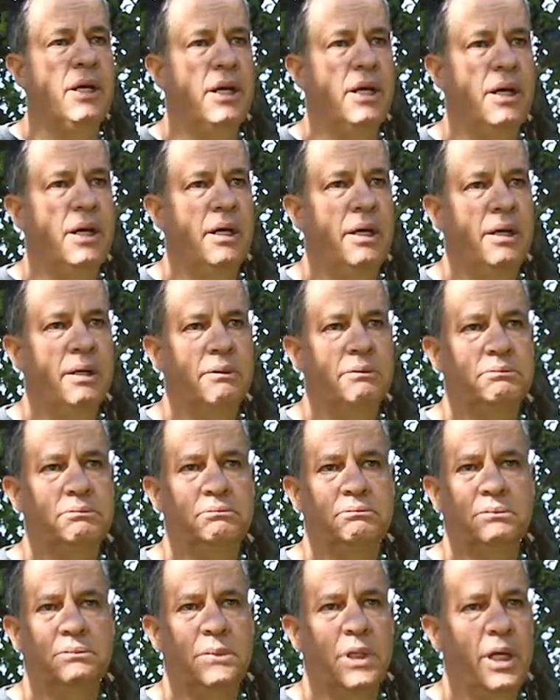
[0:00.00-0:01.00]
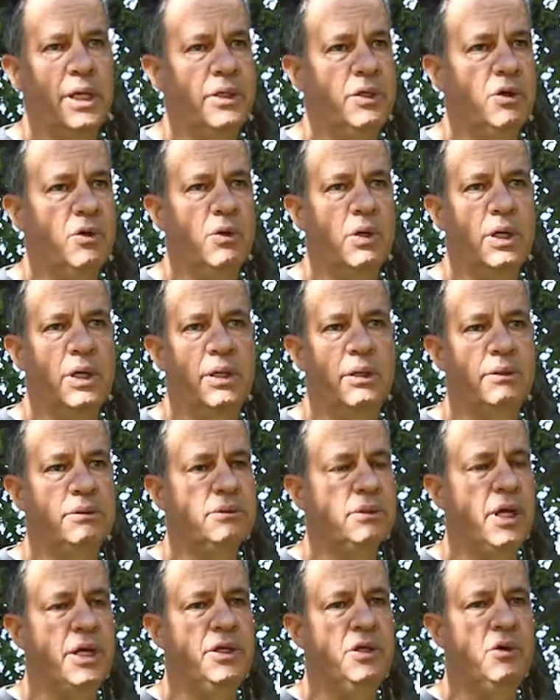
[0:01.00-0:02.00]
uh, I knew a
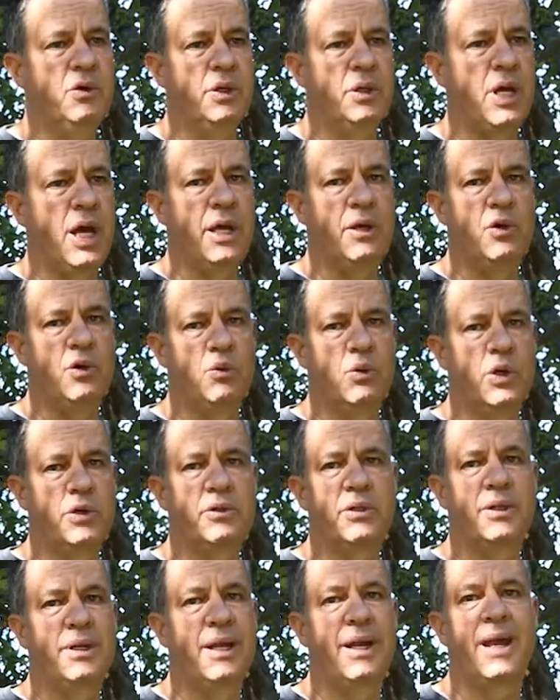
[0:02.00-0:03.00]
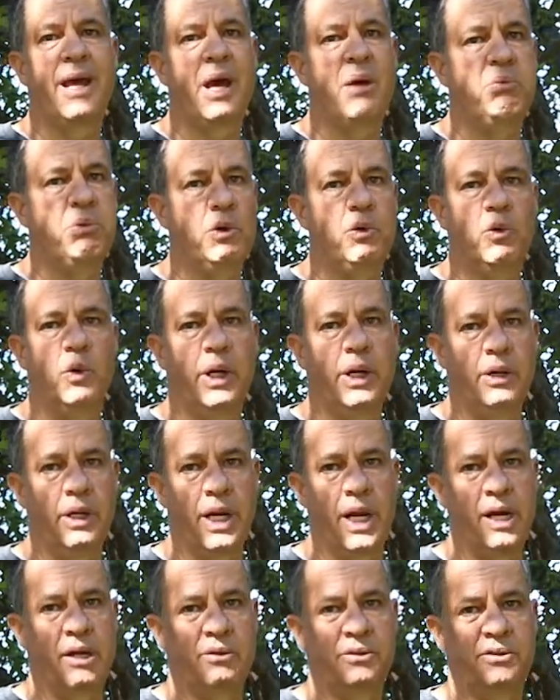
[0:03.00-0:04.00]
I knew a guy who worked in an apple
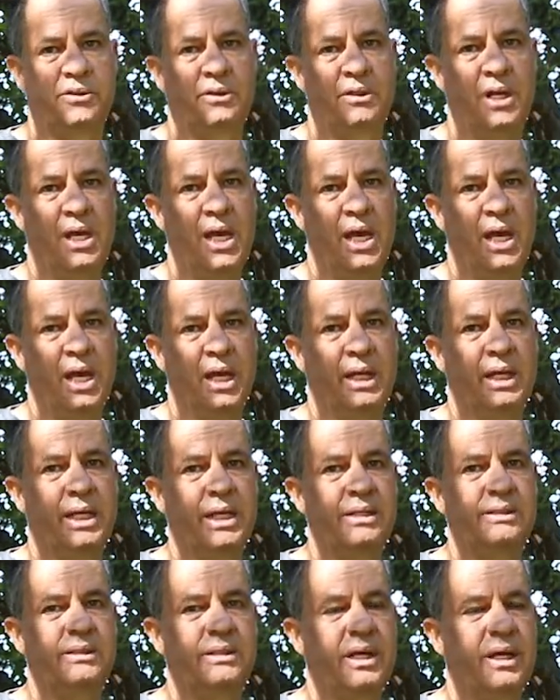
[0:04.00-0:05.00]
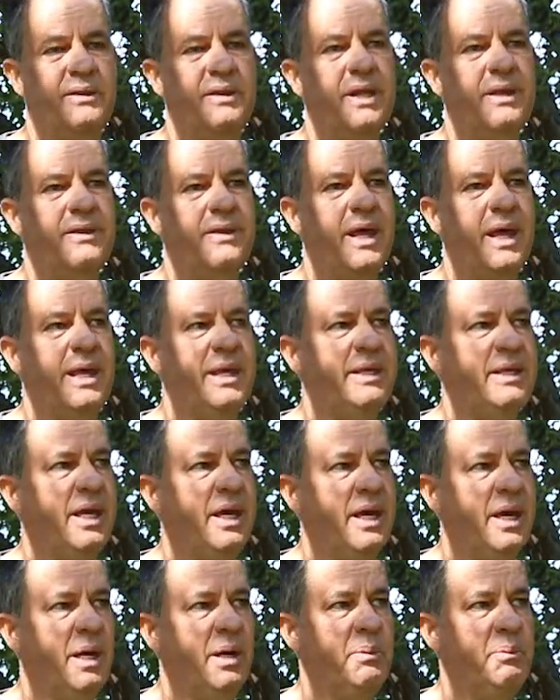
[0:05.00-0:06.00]
warehouse and he said that they
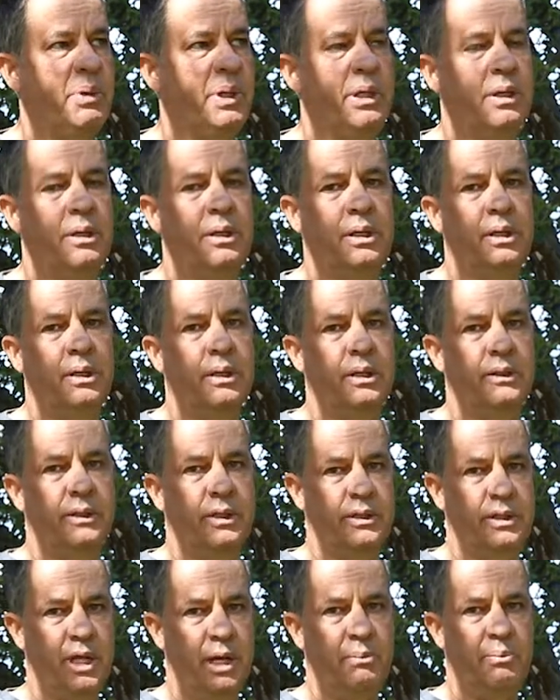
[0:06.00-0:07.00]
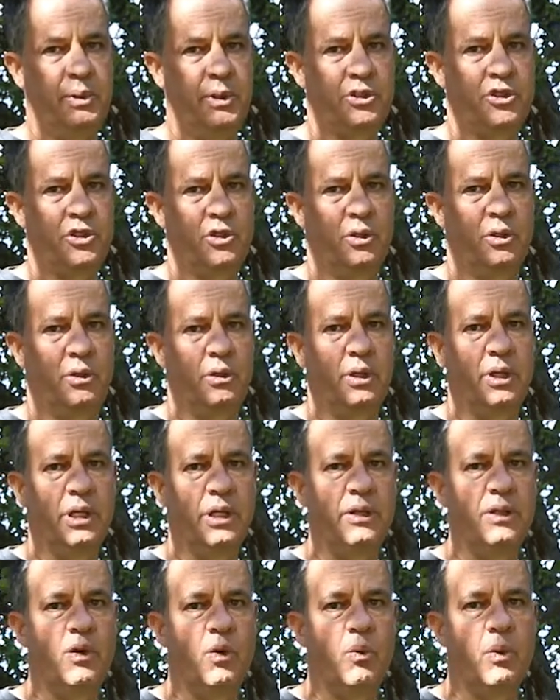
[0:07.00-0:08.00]
kept the temperature
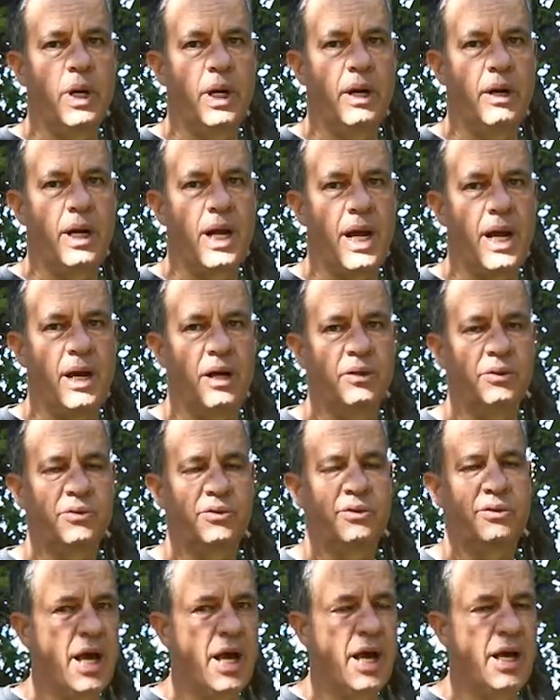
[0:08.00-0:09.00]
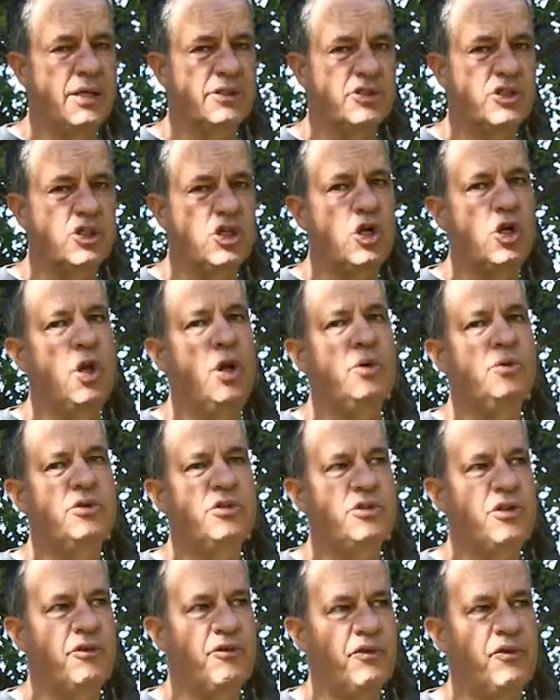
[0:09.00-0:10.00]
in the warehouse as
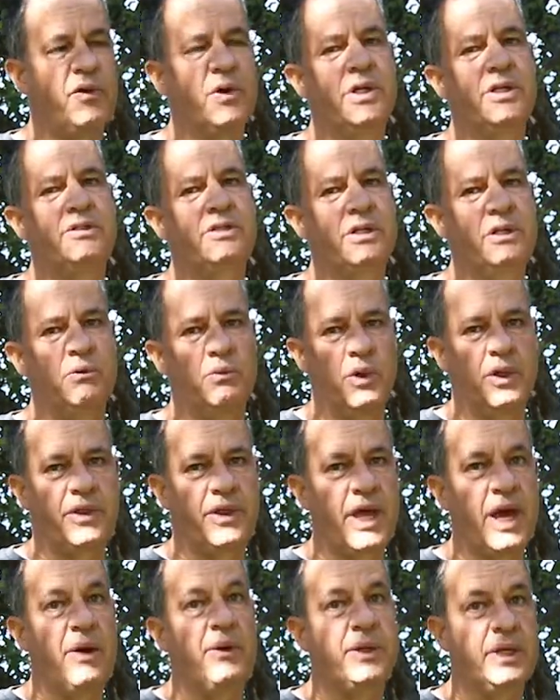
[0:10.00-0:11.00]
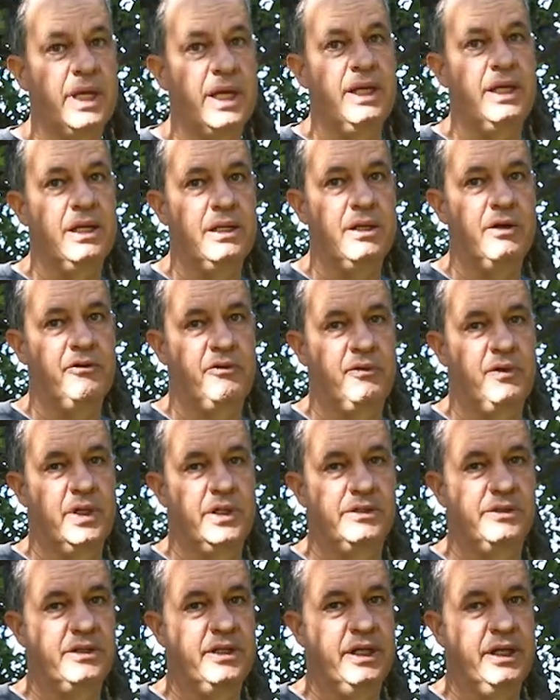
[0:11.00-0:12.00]
close to freezing without getting to
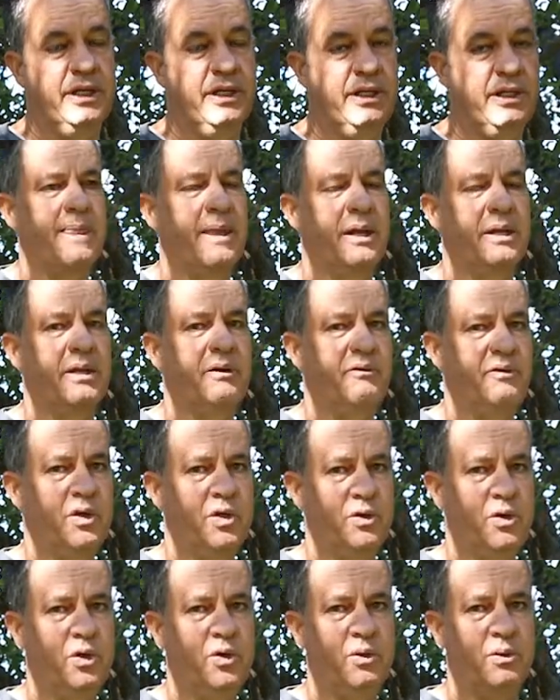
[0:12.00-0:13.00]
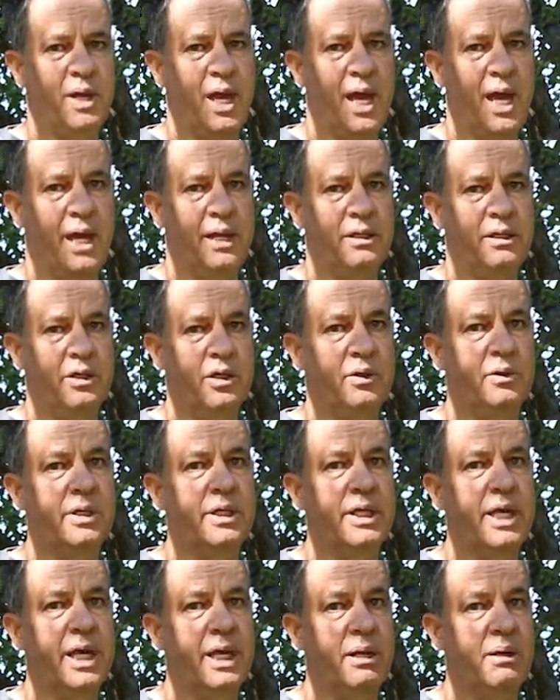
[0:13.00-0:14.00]
freezing. And if you do that, you
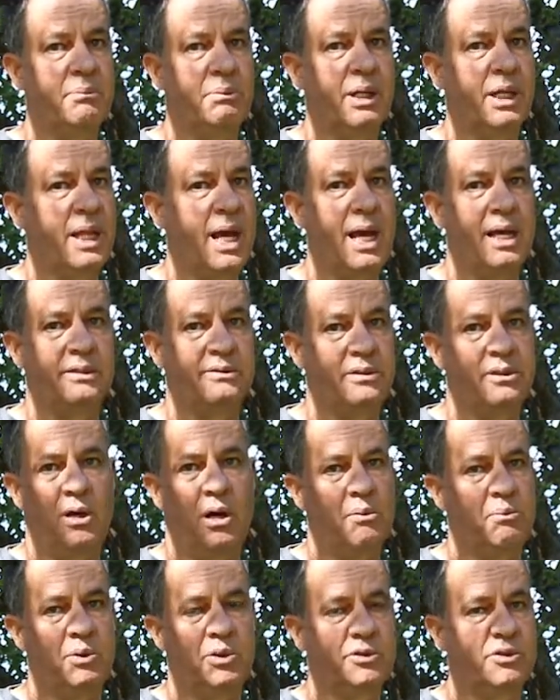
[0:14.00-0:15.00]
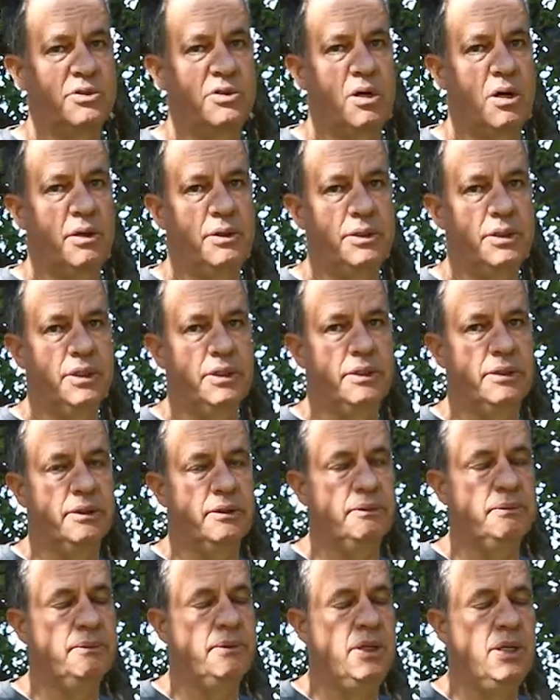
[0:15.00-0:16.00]
can get them to last almost all year.